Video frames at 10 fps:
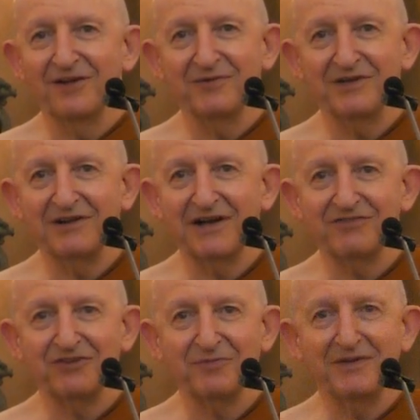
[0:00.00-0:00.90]
We don't
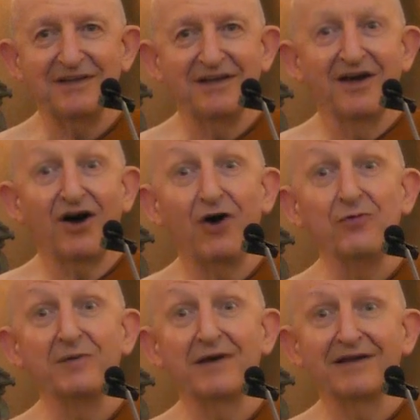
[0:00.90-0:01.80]
have to be
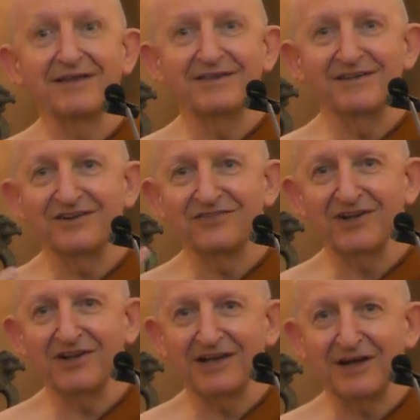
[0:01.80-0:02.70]
hoping that it's
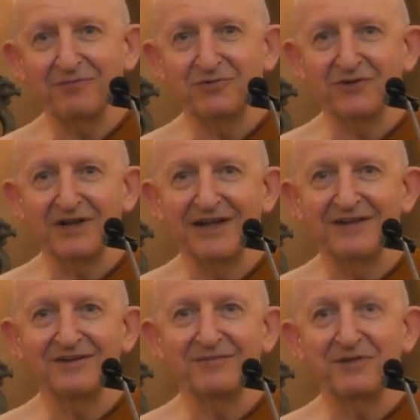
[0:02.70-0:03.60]
going to come to an
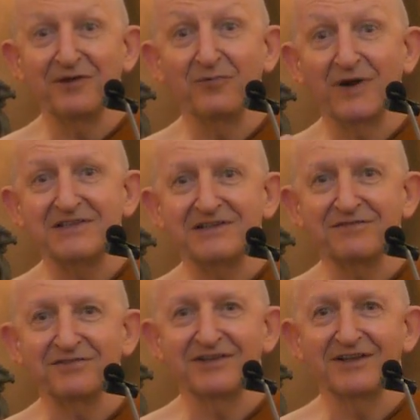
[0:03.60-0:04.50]
end and being waiting
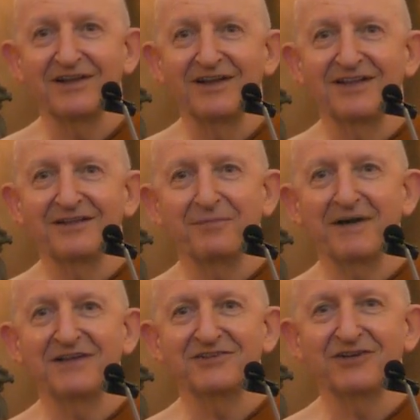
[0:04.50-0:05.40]
for the
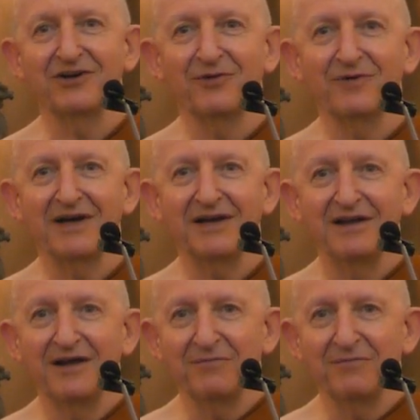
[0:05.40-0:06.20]
pain to go away,